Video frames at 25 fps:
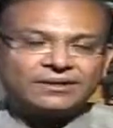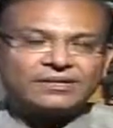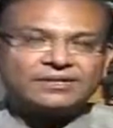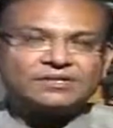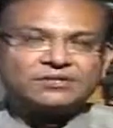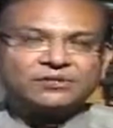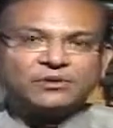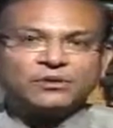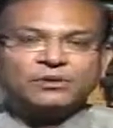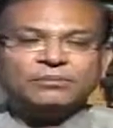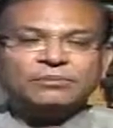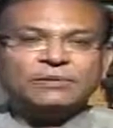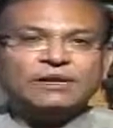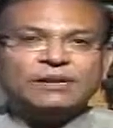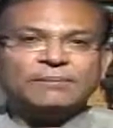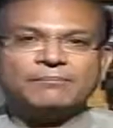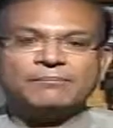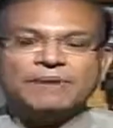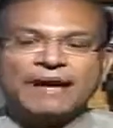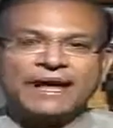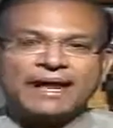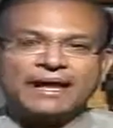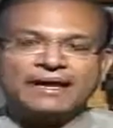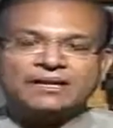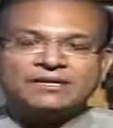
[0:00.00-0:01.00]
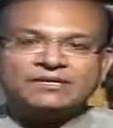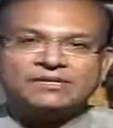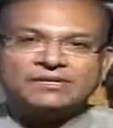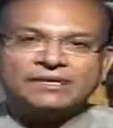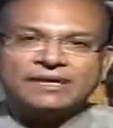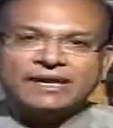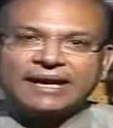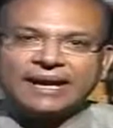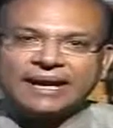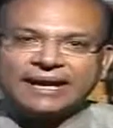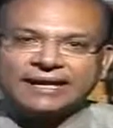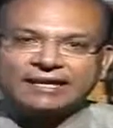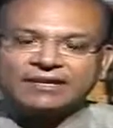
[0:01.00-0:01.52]
It's going to be a
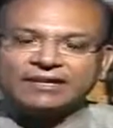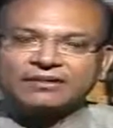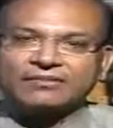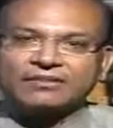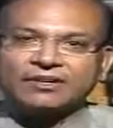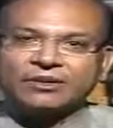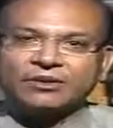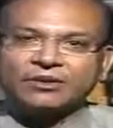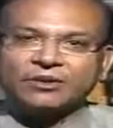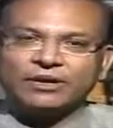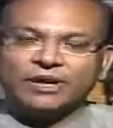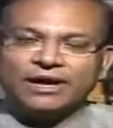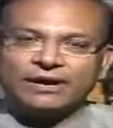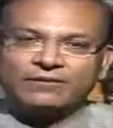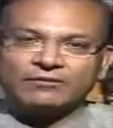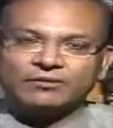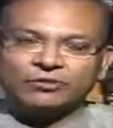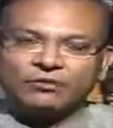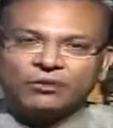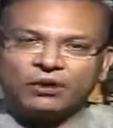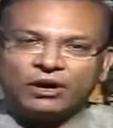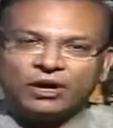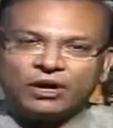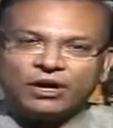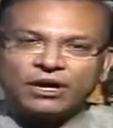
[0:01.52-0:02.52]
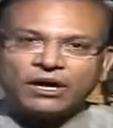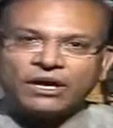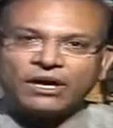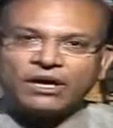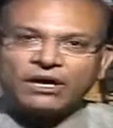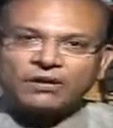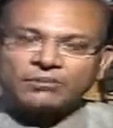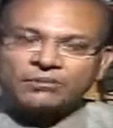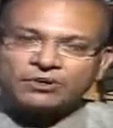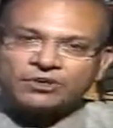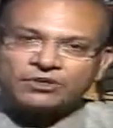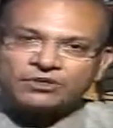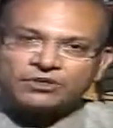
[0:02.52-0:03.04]
balancing act that we're going to have to walk,
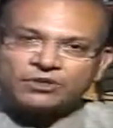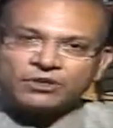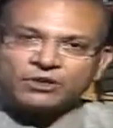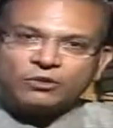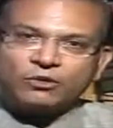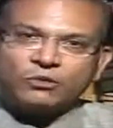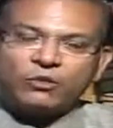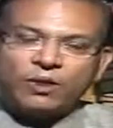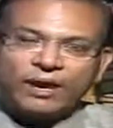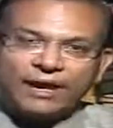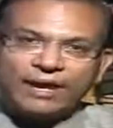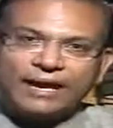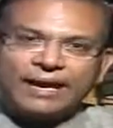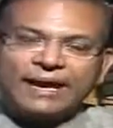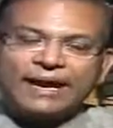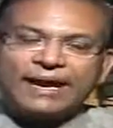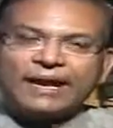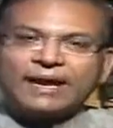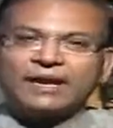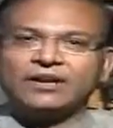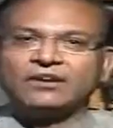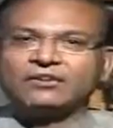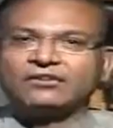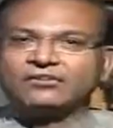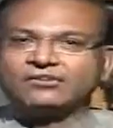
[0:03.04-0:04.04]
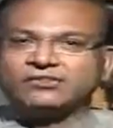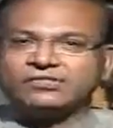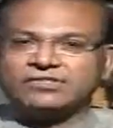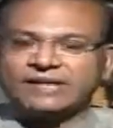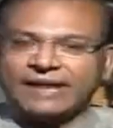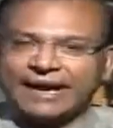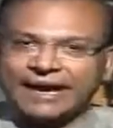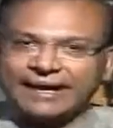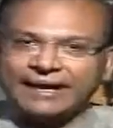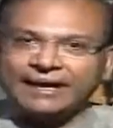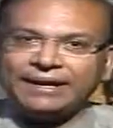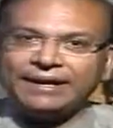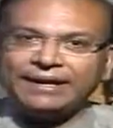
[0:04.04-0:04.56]
because on the one hand,
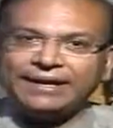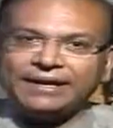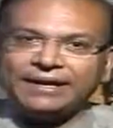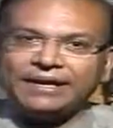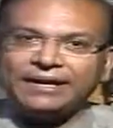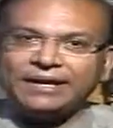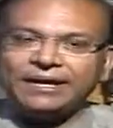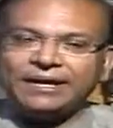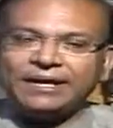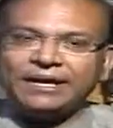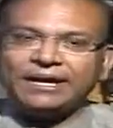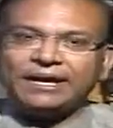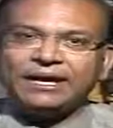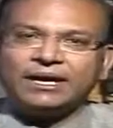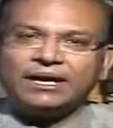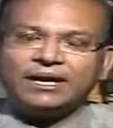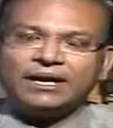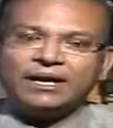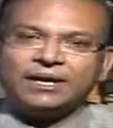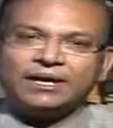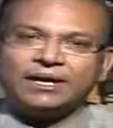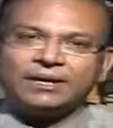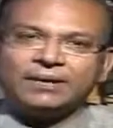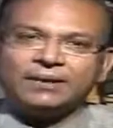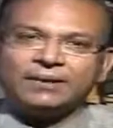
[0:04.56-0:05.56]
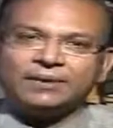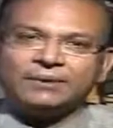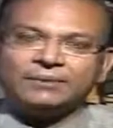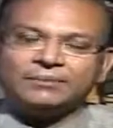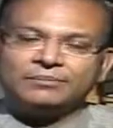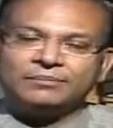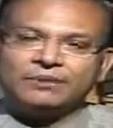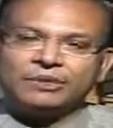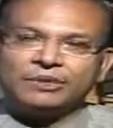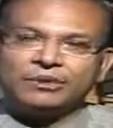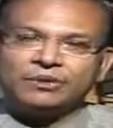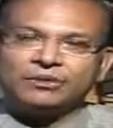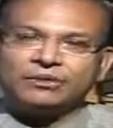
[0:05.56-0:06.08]
sadly,
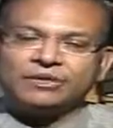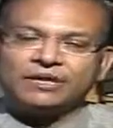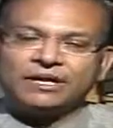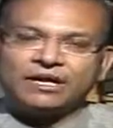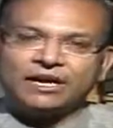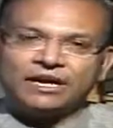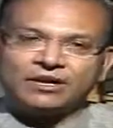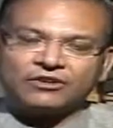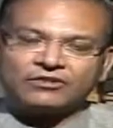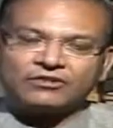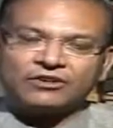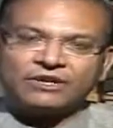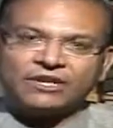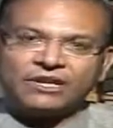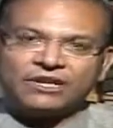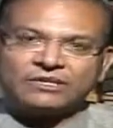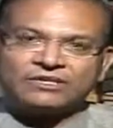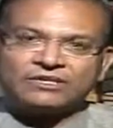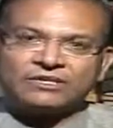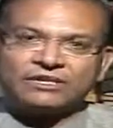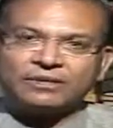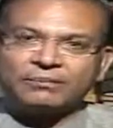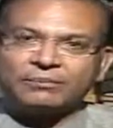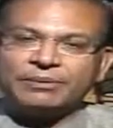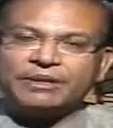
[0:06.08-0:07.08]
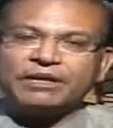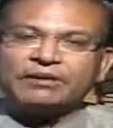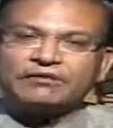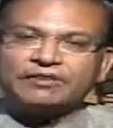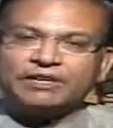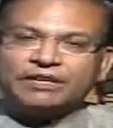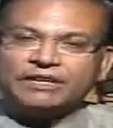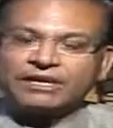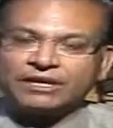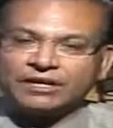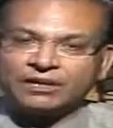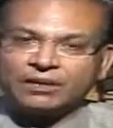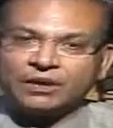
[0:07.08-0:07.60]
the country is in a bit of
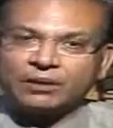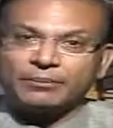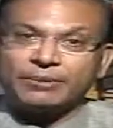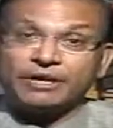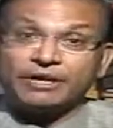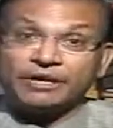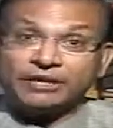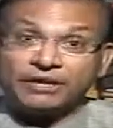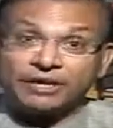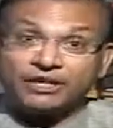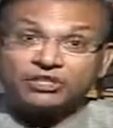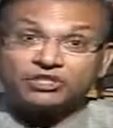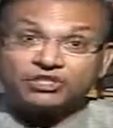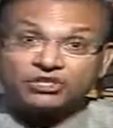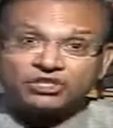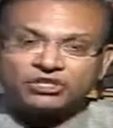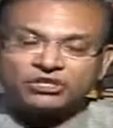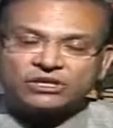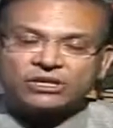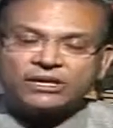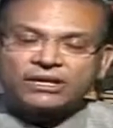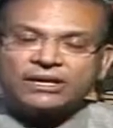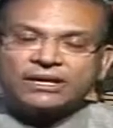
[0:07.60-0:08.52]
an economic ditch.